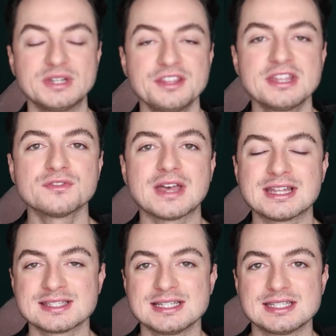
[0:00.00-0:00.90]
When I think of
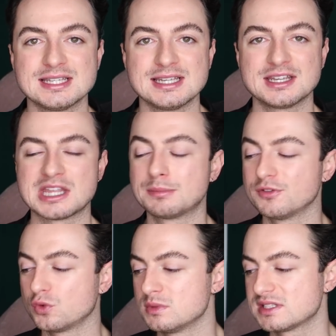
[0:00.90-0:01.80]
NCT and their
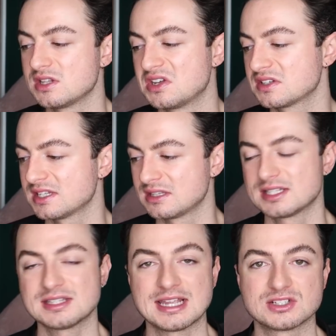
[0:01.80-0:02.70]
performance looks and
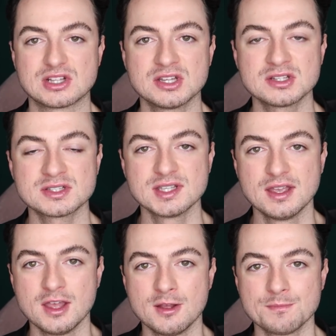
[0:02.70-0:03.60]
their stage looks,
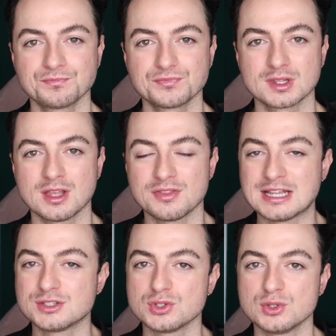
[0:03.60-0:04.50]

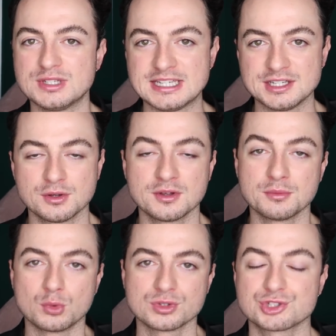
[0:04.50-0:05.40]
they do lean
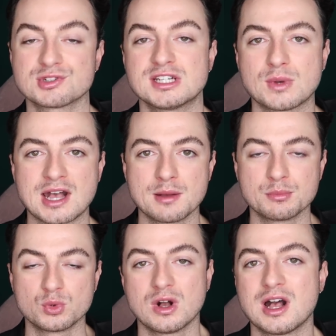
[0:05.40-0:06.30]
more streetwear,
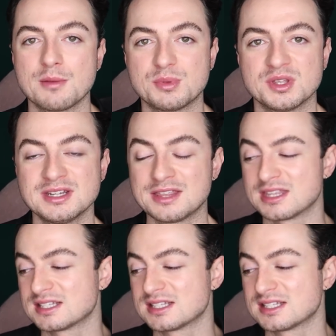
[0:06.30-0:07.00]
more urban, and